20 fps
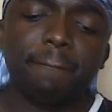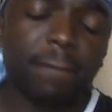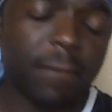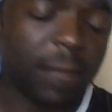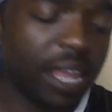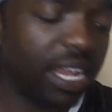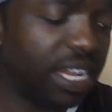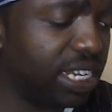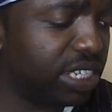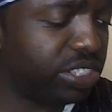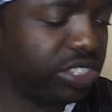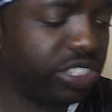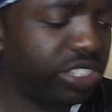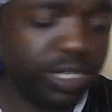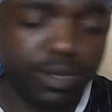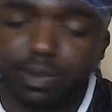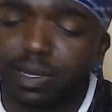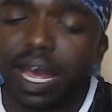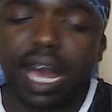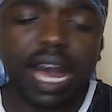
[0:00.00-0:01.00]
These
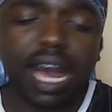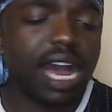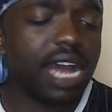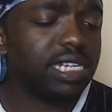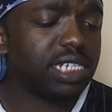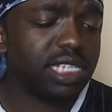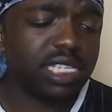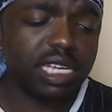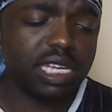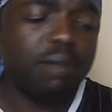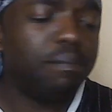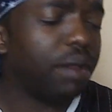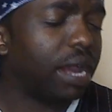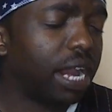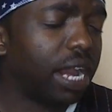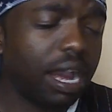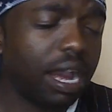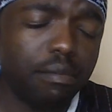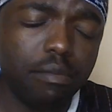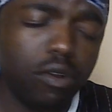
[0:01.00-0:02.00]
chips are hot. Simba,
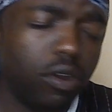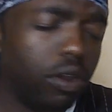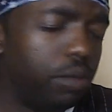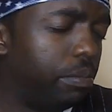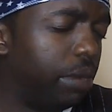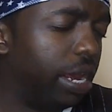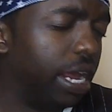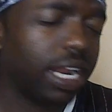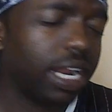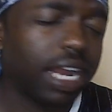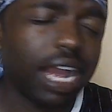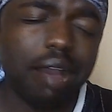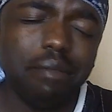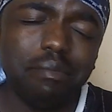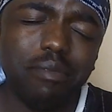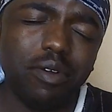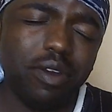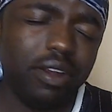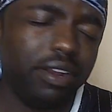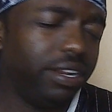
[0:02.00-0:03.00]
come on, man. Come
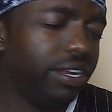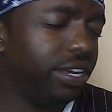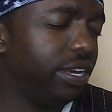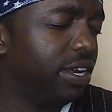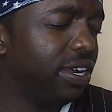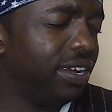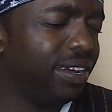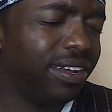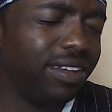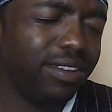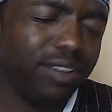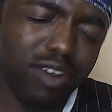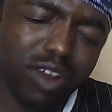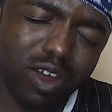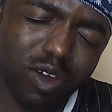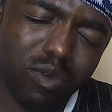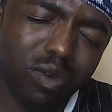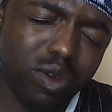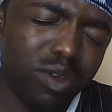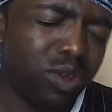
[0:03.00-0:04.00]
on. You
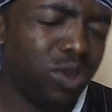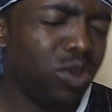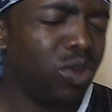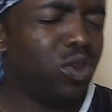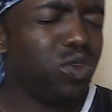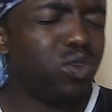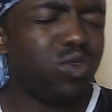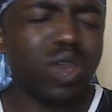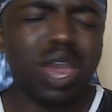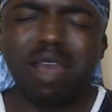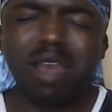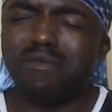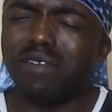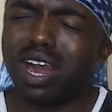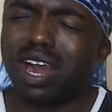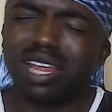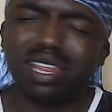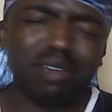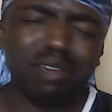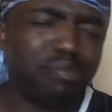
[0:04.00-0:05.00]
know, you have
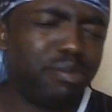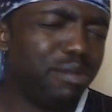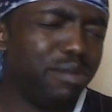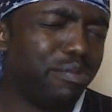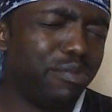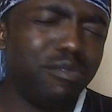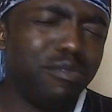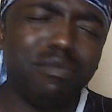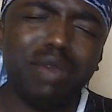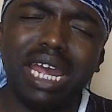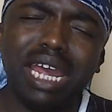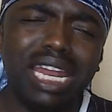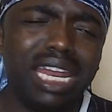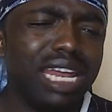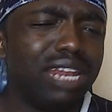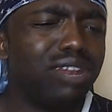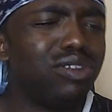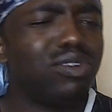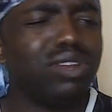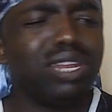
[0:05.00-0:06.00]
other people, man,
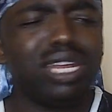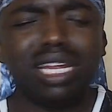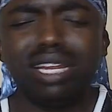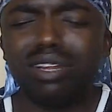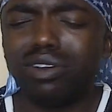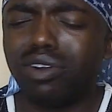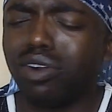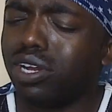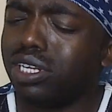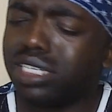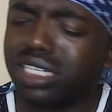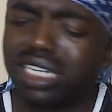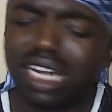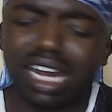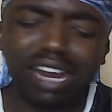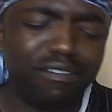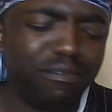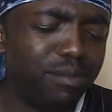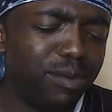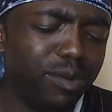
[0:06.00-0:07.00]
that don't eat hot
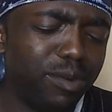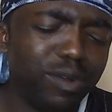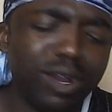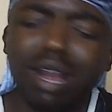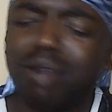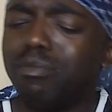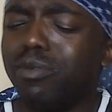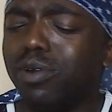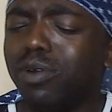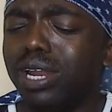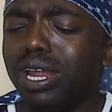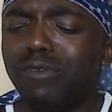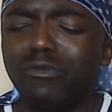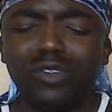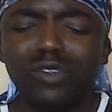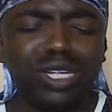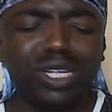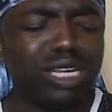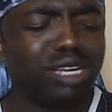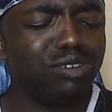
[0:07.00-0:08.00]
stuff, bro. Come on.
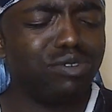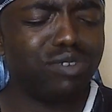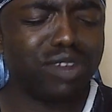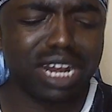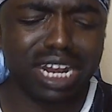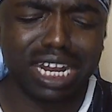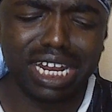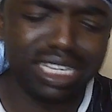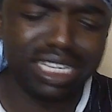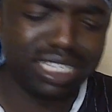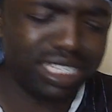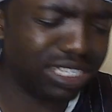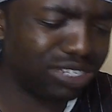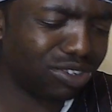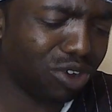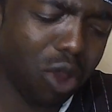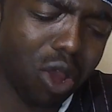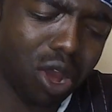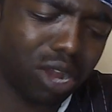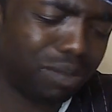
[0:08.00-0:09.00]
Everything you release is
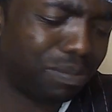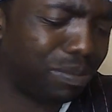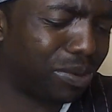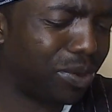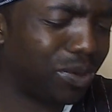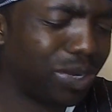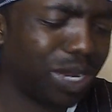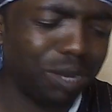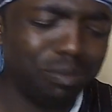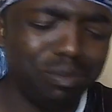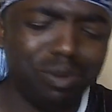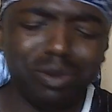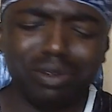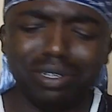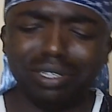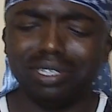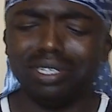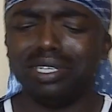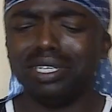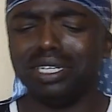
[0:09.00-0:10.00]
hot, bro. Come on.
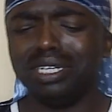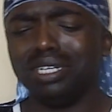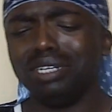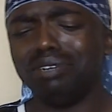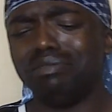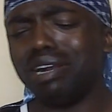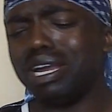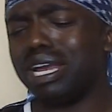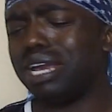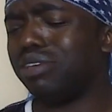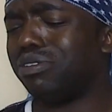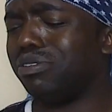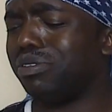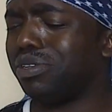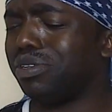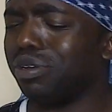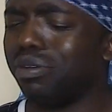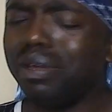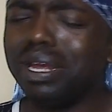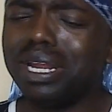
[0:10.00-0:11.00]
Why are you
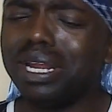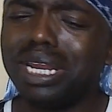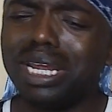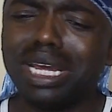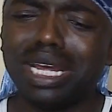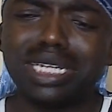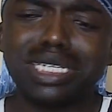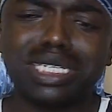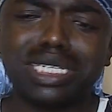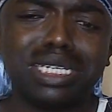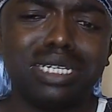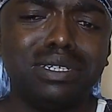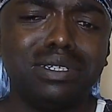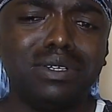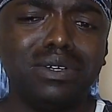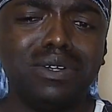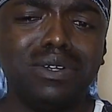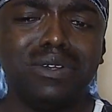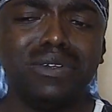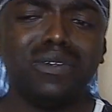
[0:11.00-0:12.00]
doing this?
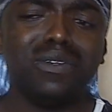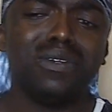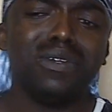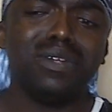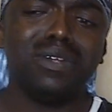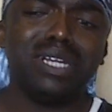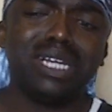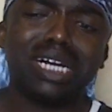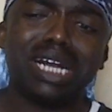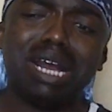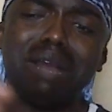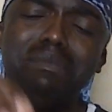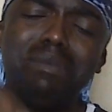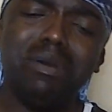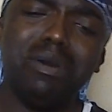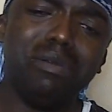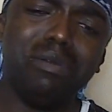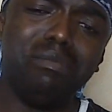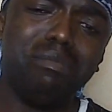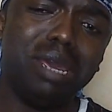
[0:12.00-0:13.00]
Come
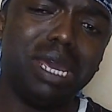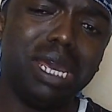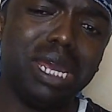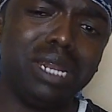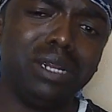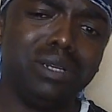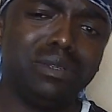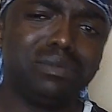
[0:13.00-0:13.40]
on, man.